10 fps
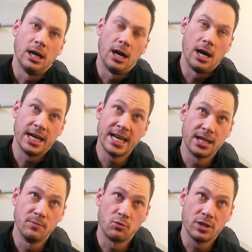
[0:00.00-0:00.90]
again,
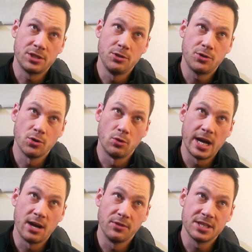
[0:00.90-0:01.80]
I'm not really too sure
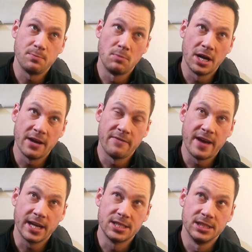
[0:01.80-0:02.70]
how this might
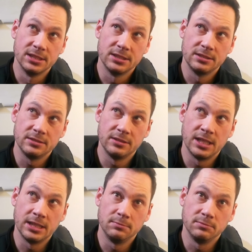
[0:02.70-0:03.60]
affect
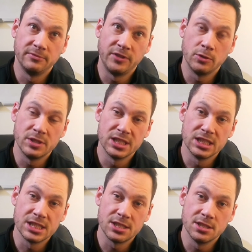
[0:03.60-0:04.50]
um, viewers and
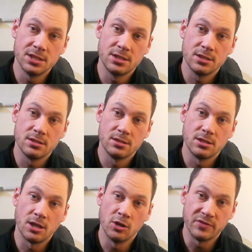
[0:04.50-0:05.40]
listeners
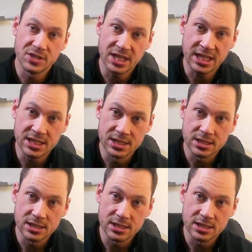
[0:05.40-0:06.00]
overseas.